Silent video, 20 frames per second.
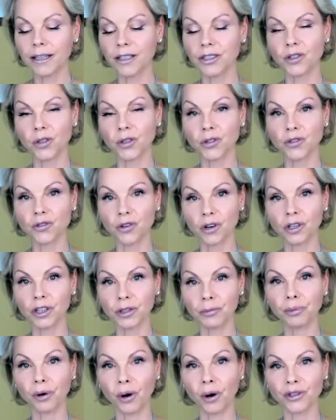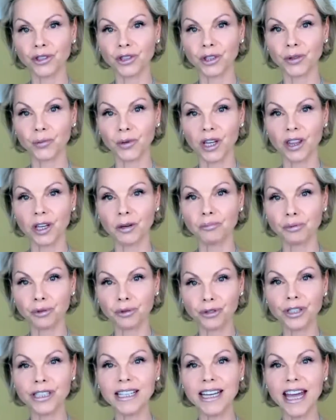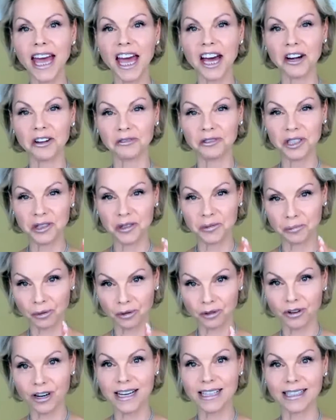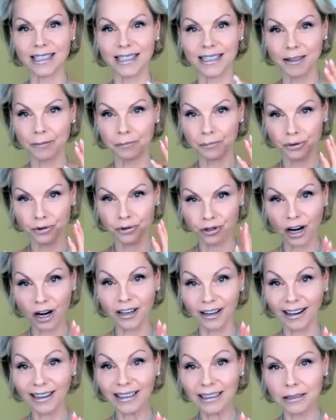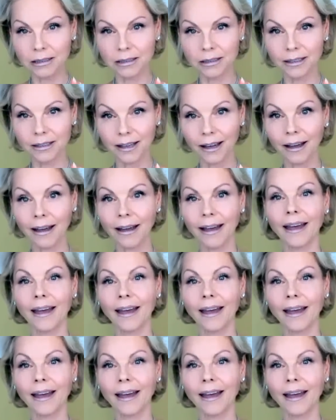why he so strongly bonded with the pre-Elvis Presley product.